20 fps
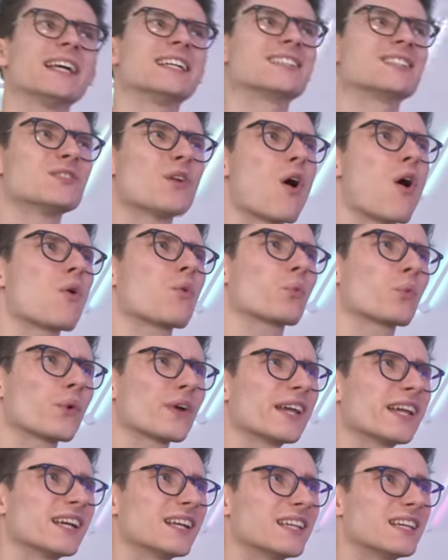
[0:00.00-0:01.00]
it's not
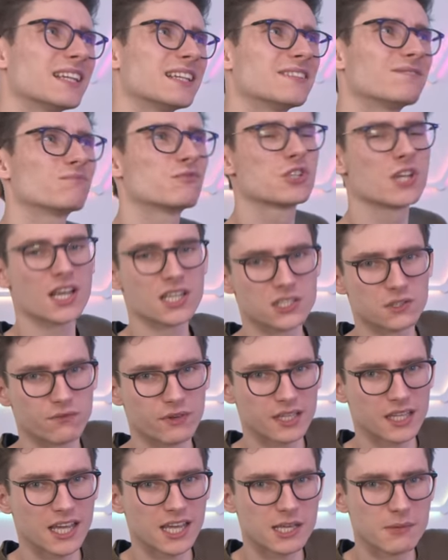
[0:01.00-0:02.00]
really just for
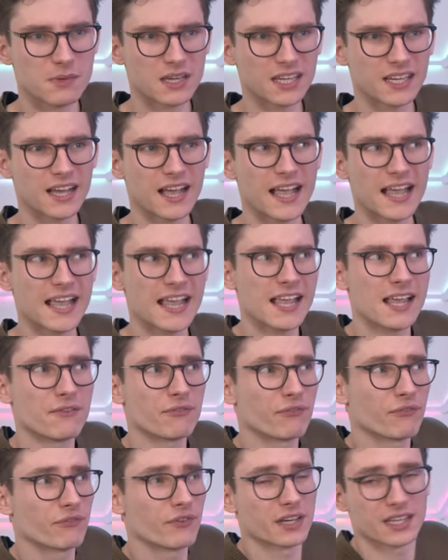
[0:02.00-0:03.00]
gaming
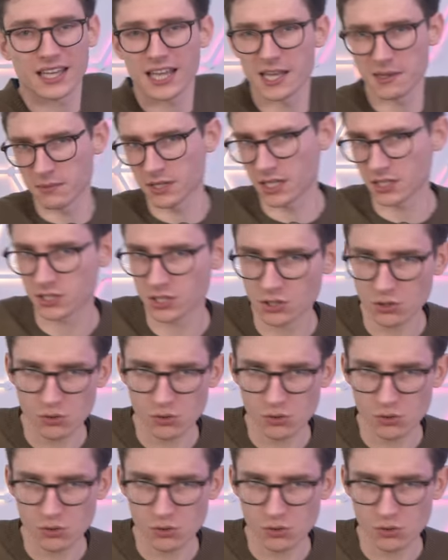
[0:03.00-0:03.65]
if for gaming at